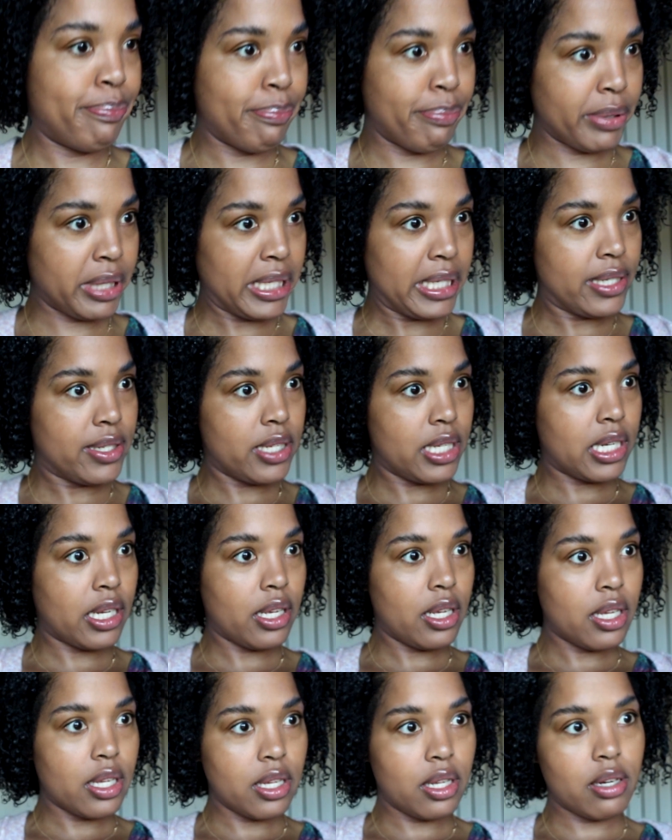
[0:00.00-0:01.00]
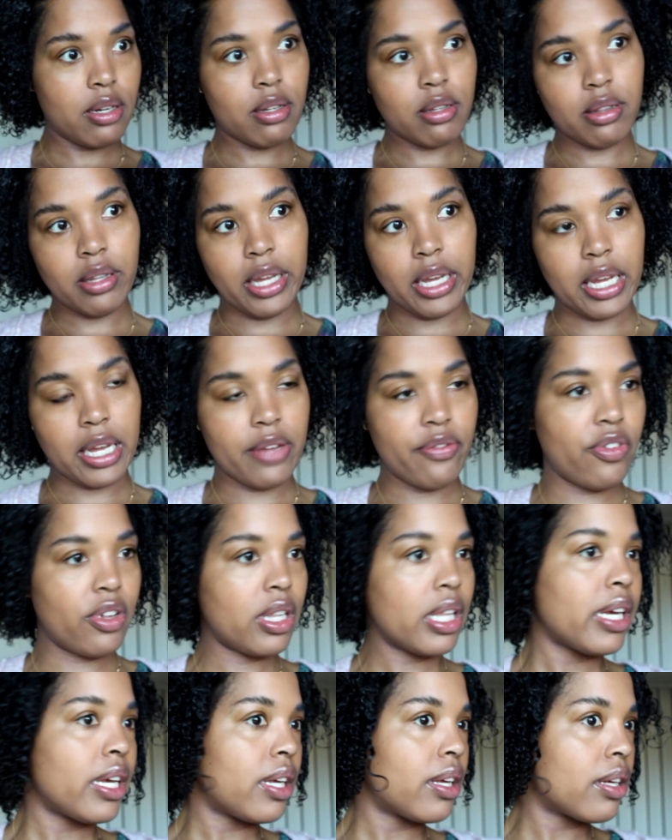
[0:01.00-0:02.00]
blended in. Like I feel
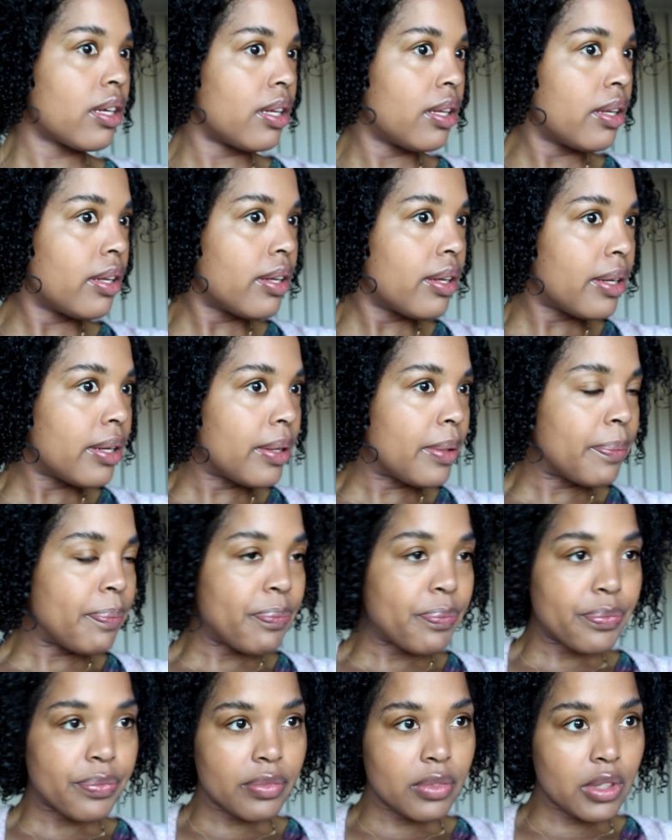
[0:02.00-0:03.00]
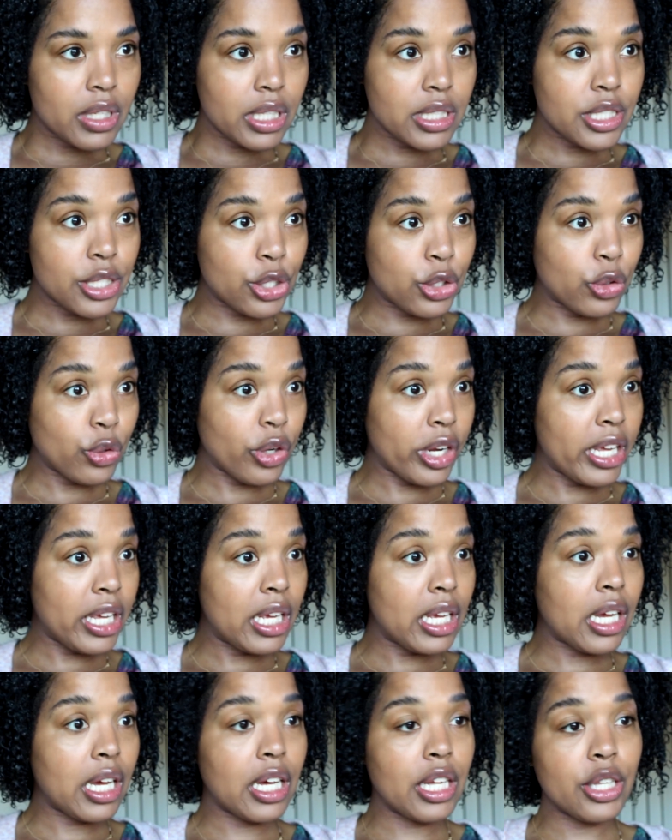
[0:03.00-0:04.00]
like it's a
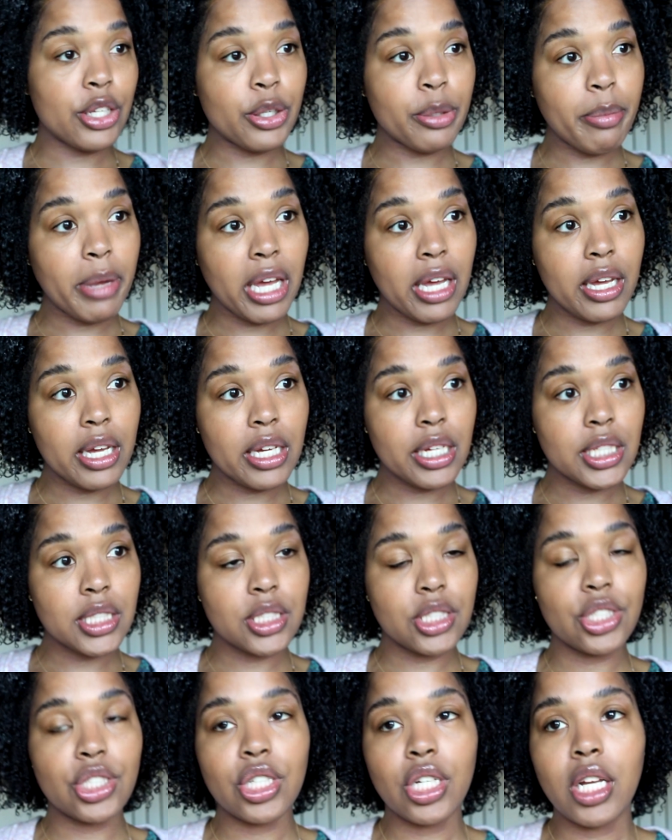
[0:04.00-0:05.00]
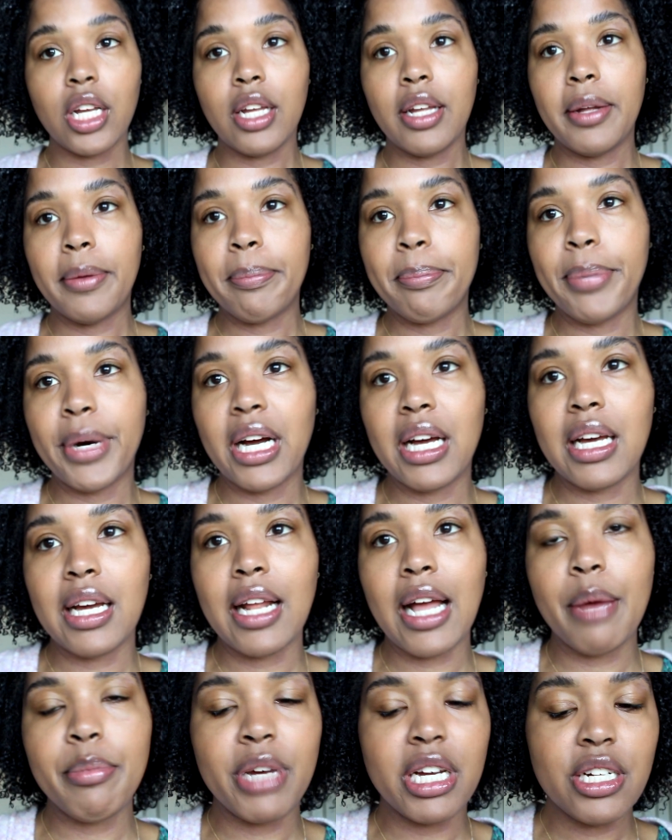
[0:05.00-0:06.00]
great color match, but
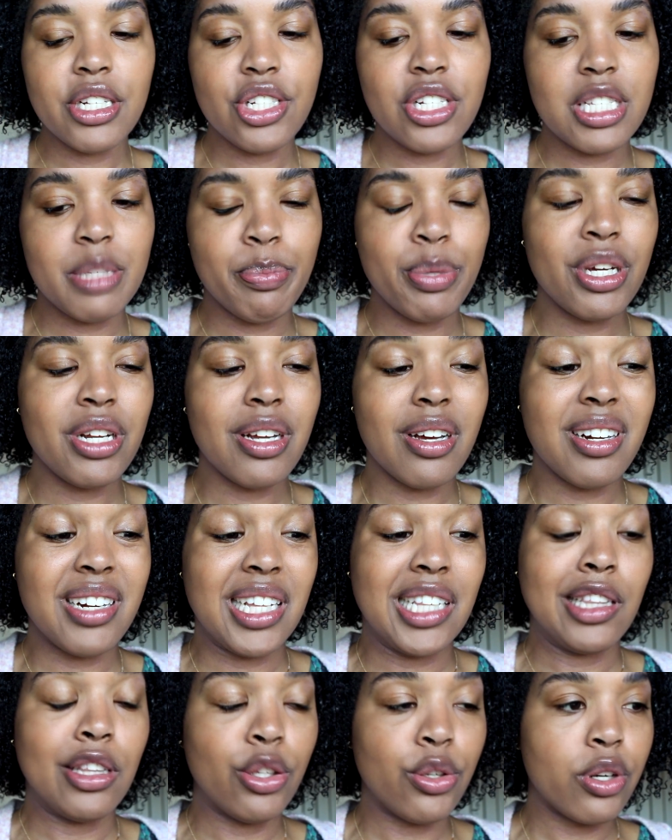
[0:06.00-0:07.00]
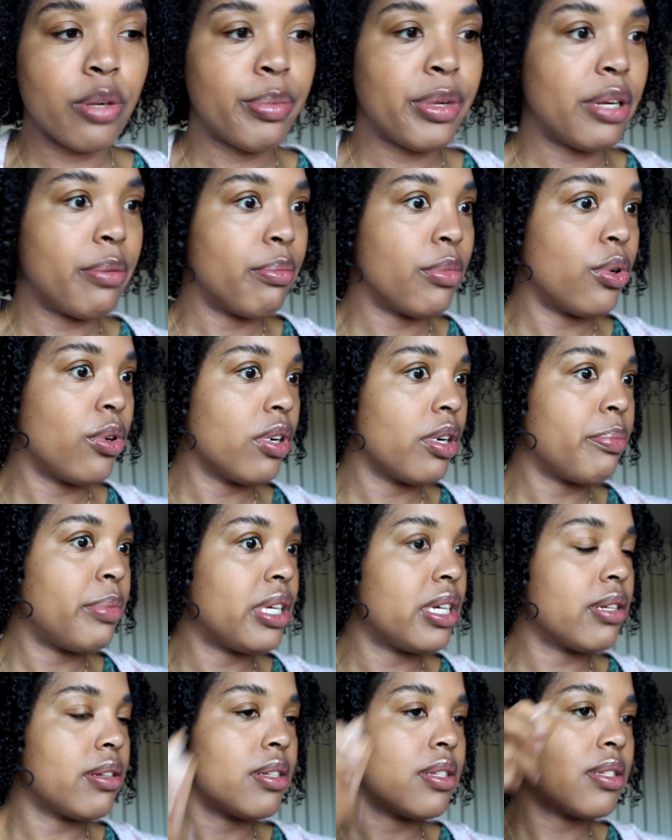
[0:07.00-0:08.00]
I'm gonna just put on a little bit more
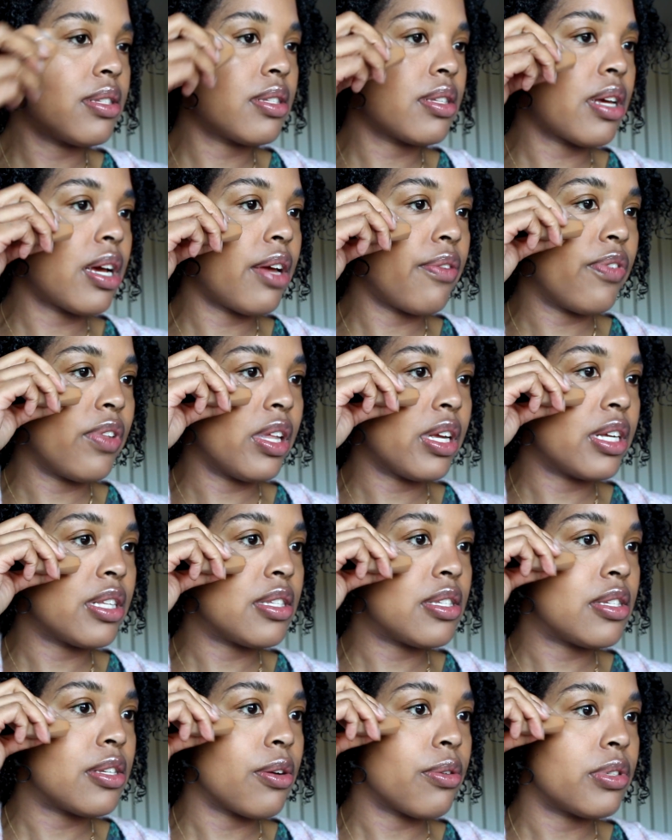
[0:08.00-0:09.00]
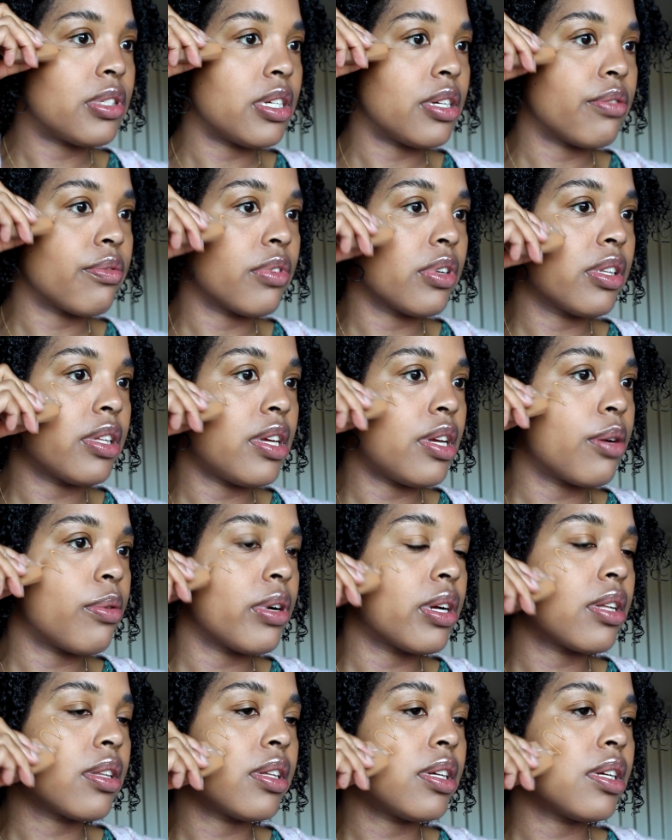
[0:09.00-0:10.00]
because I feel like it's soaked in really
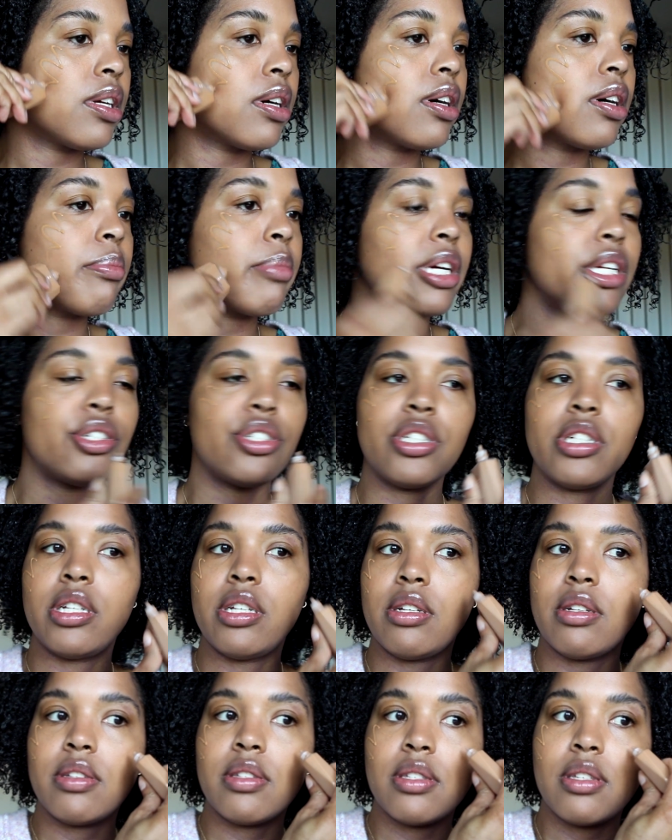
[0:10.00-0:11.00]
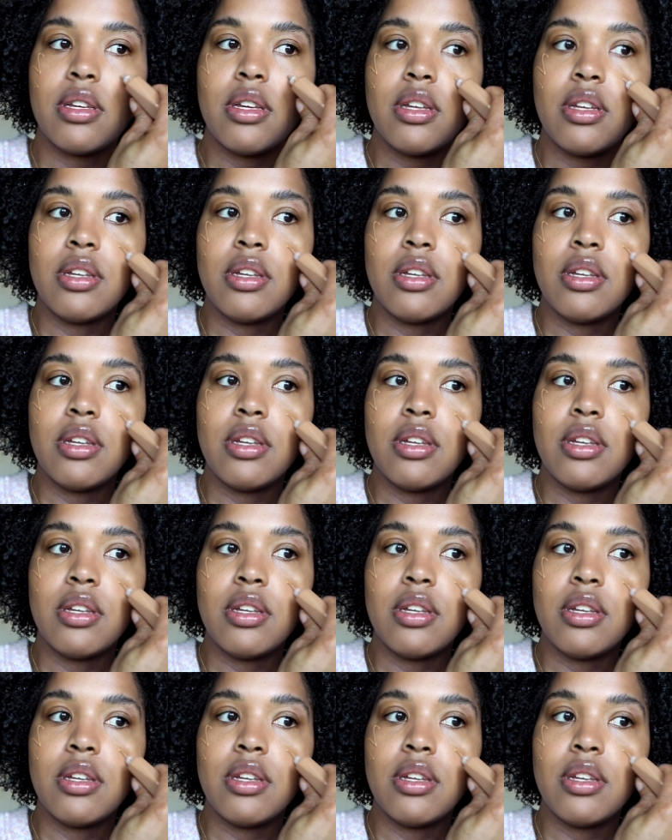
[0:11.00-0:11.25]
quickly on my cheeks.